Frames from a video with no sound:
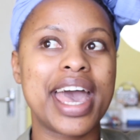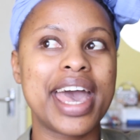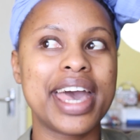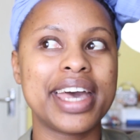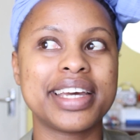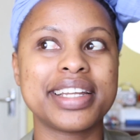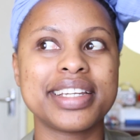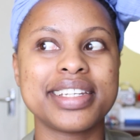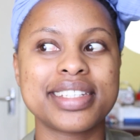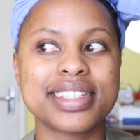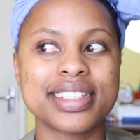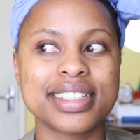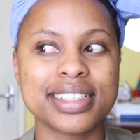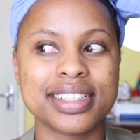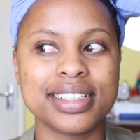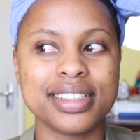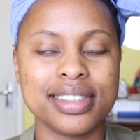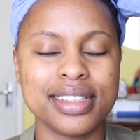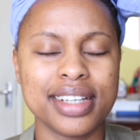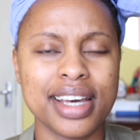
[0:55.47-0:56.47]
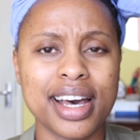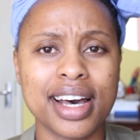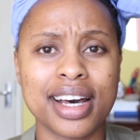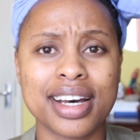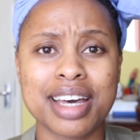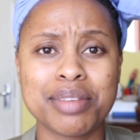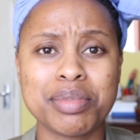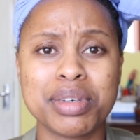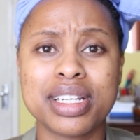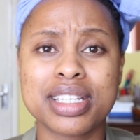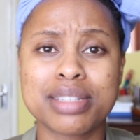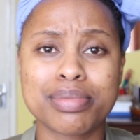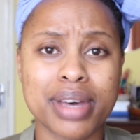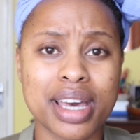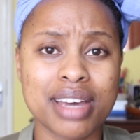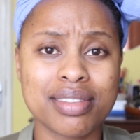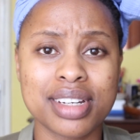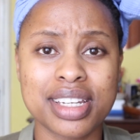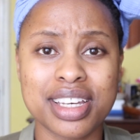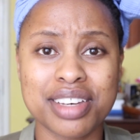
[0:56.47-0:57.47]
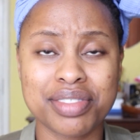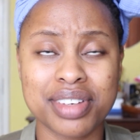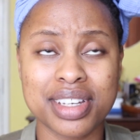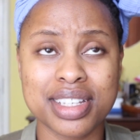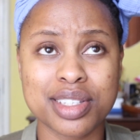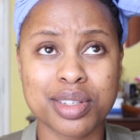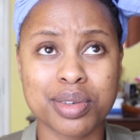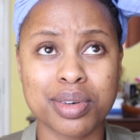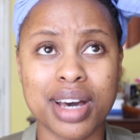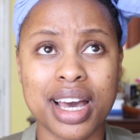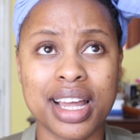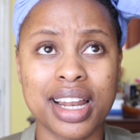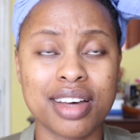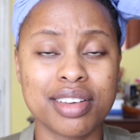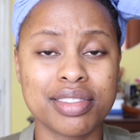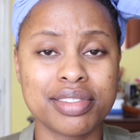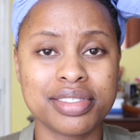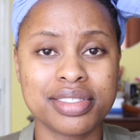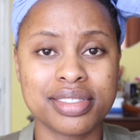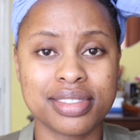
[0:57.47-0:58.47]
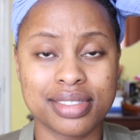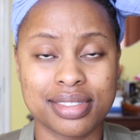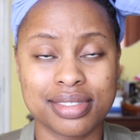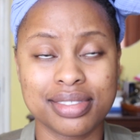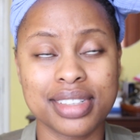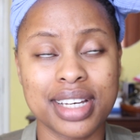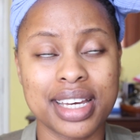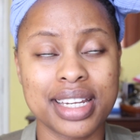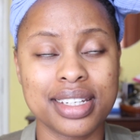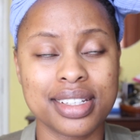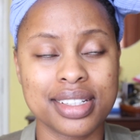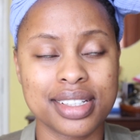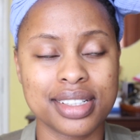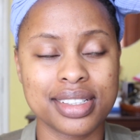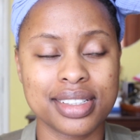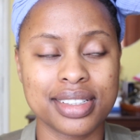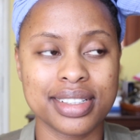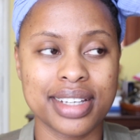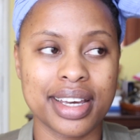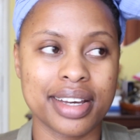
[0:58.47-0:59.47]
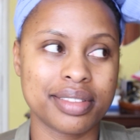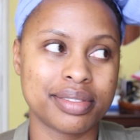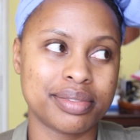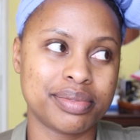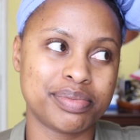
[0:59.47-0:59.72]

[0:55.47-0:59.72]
And yeah, I mean, it's my everyday face, so I love, and yeah.